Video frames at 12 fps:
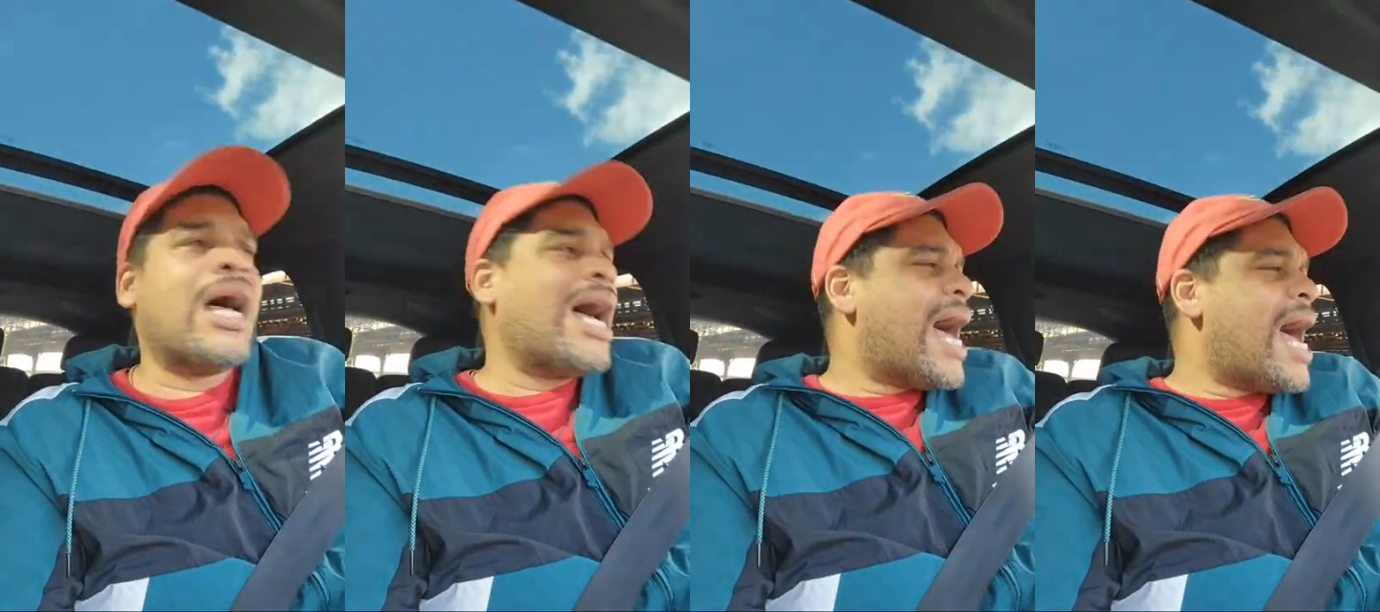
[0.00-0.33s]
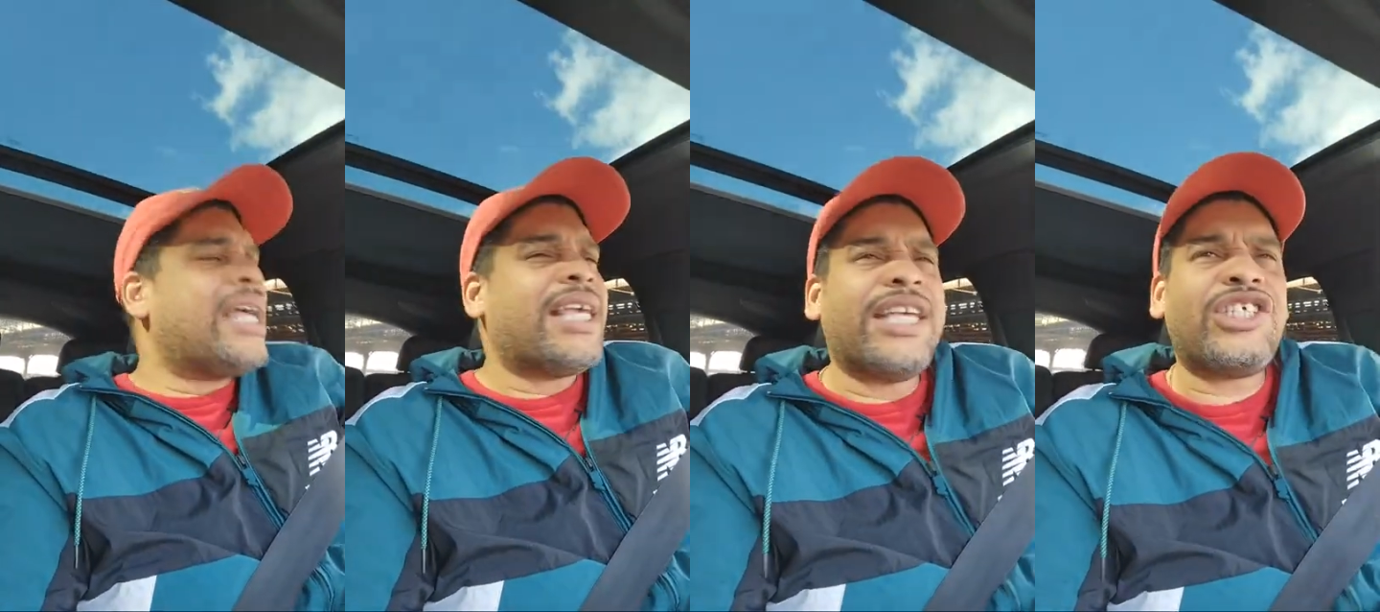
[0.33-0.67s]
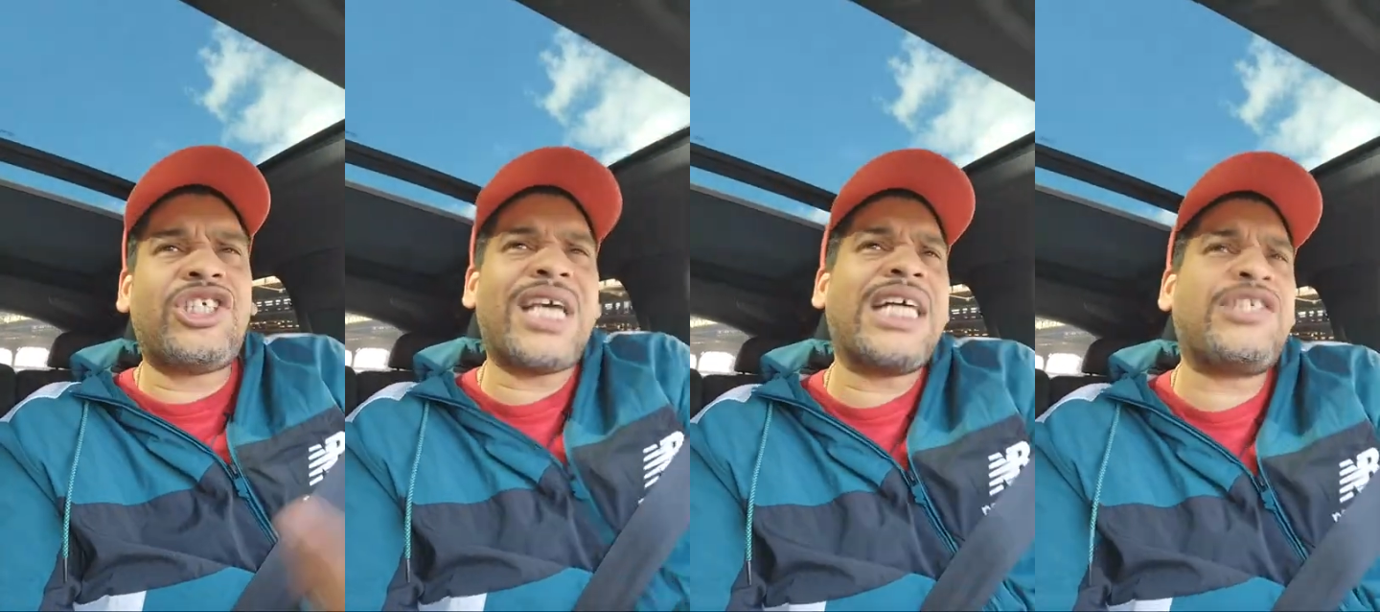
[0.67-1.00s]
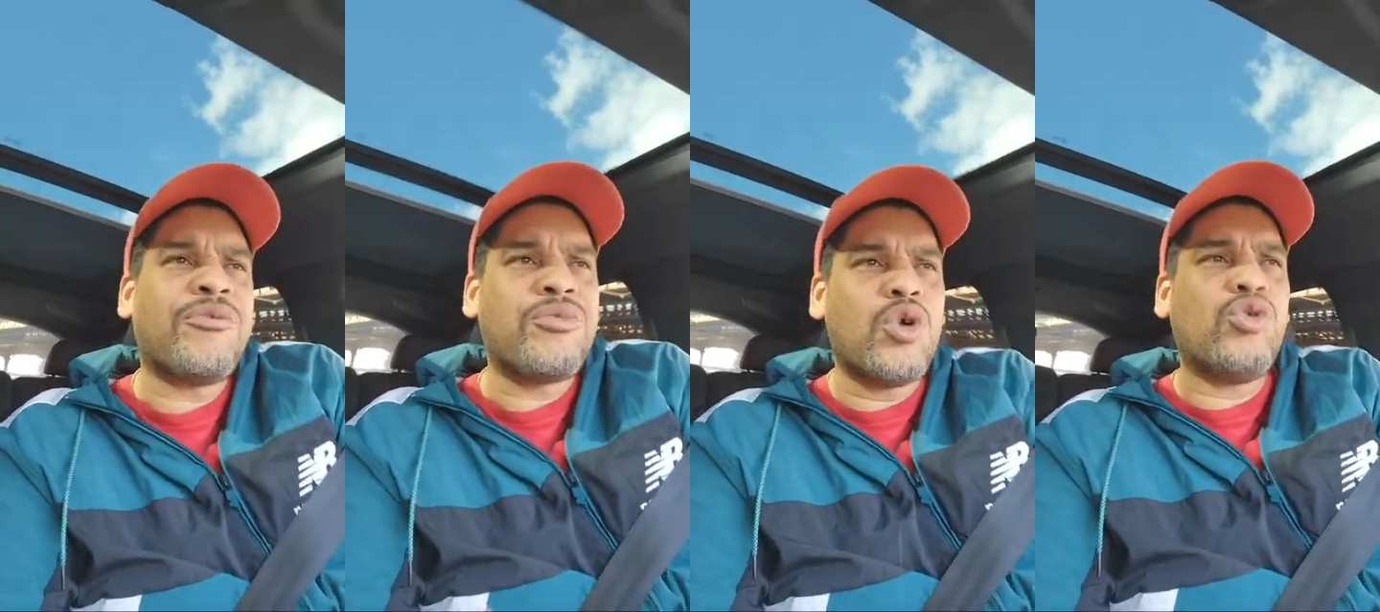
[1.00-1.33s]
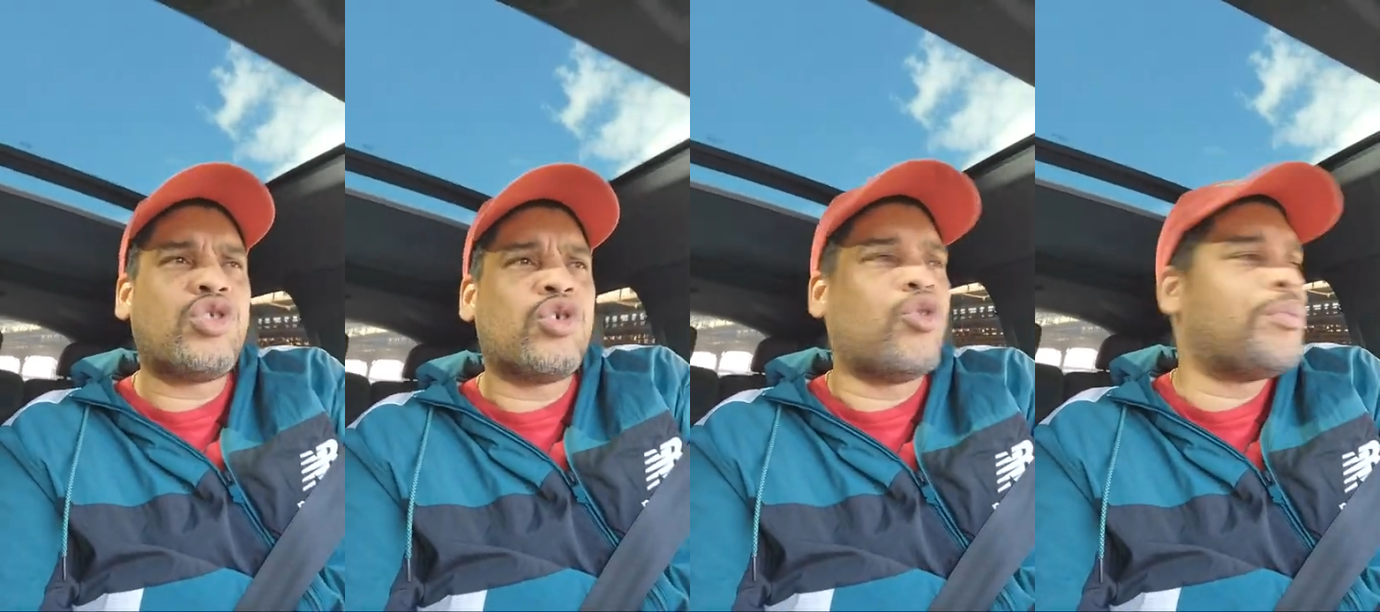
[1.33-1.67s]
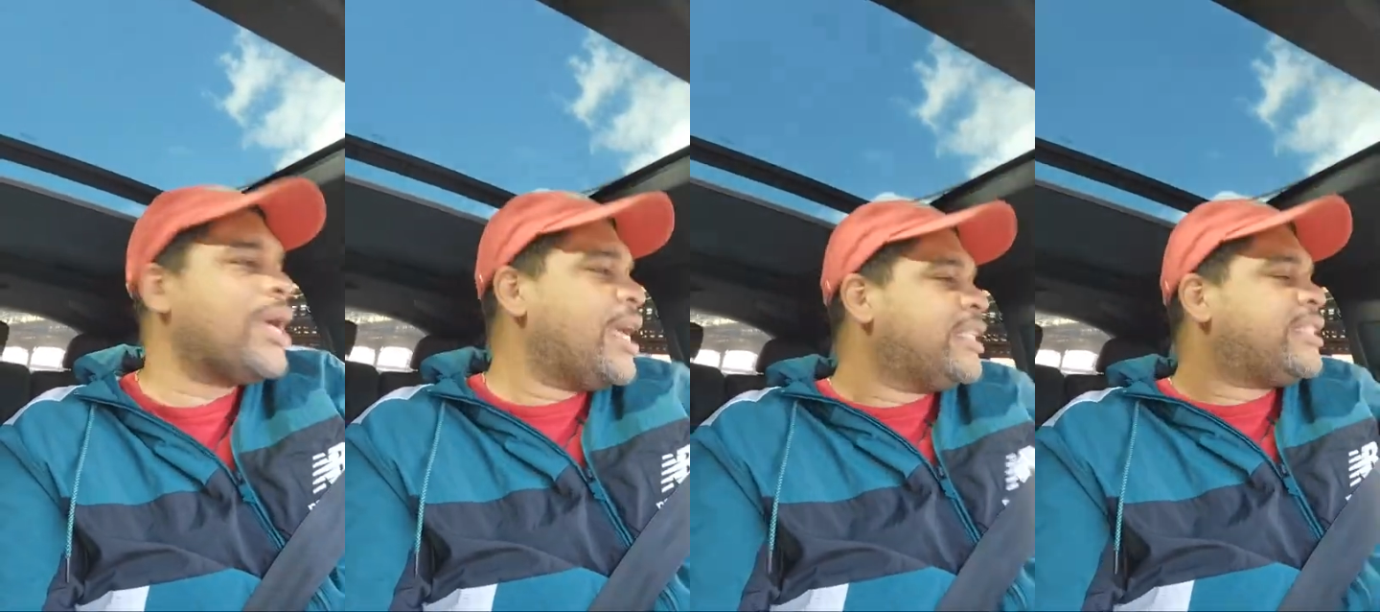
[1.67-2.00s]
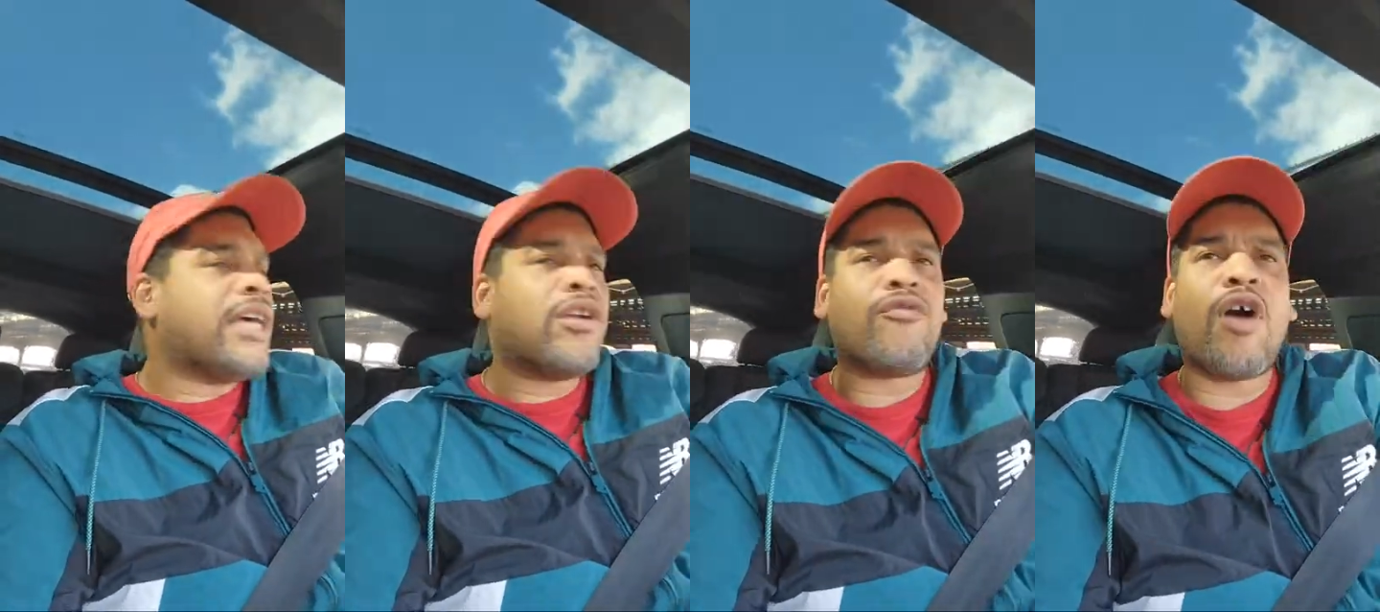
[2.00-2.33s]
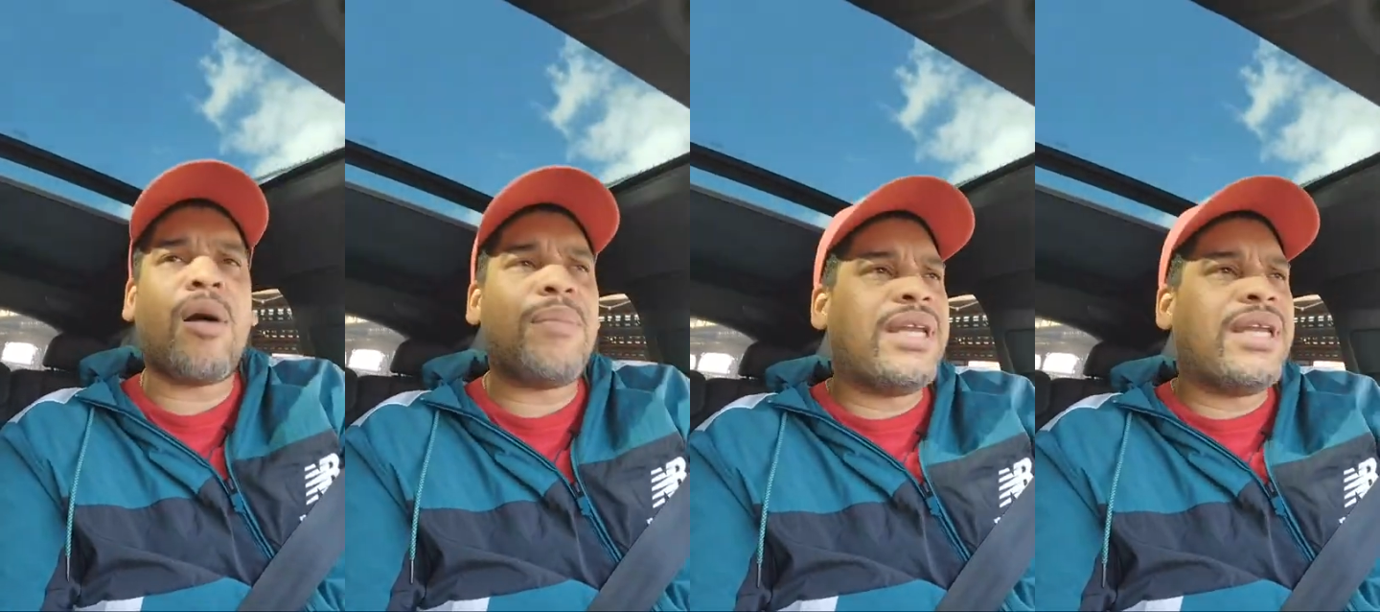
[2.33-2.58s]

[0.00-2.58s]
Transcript: I could get checks from YouTube instead of robbing